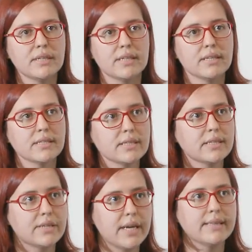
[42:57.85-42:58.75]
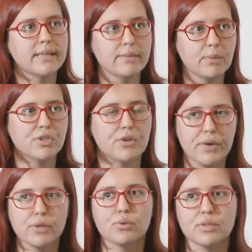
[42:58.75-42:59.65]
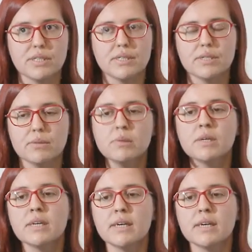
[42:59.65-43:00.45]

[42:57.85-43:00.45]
It doesn't create that much effect on the system.